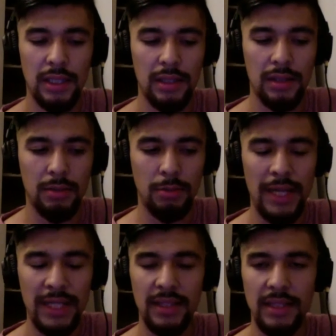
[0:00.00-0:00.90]

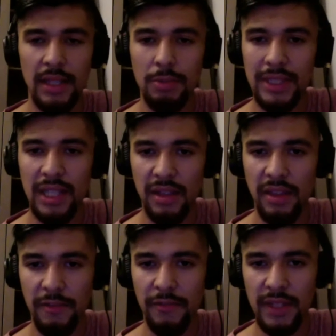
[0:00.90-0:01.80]
right there with health
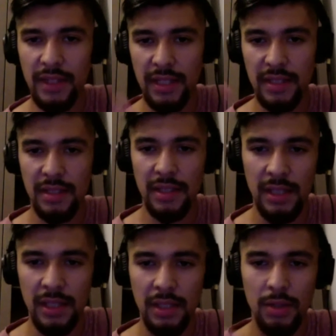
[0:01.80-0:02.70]
and fitness
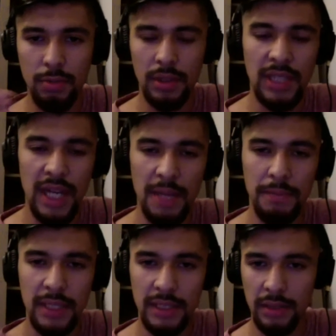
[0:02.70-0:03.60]

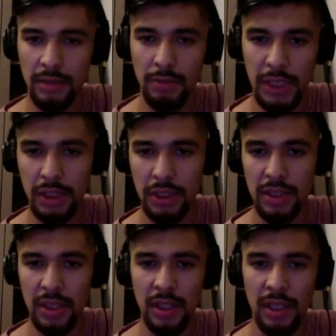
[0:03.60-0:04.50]
topics and questions
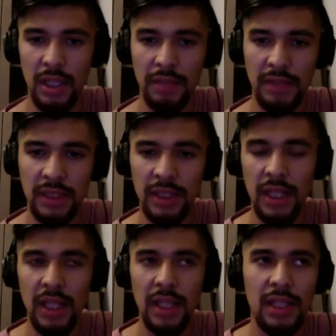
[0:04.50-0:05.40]
of it
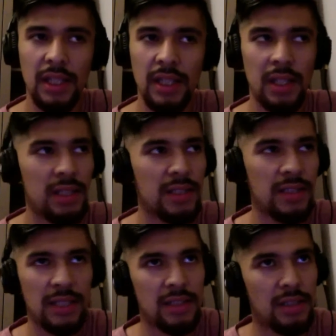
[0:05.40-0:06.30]

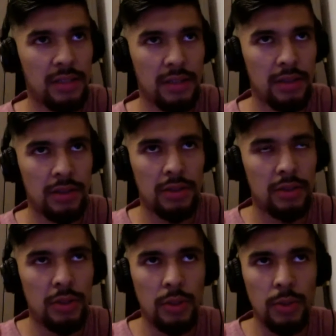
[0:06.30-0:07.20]
since
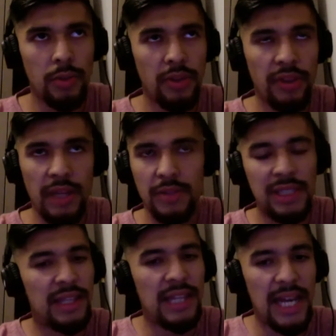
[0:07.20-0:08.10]

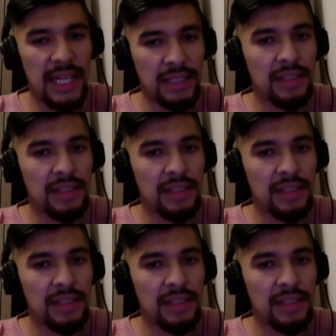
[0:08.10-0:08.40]
2009.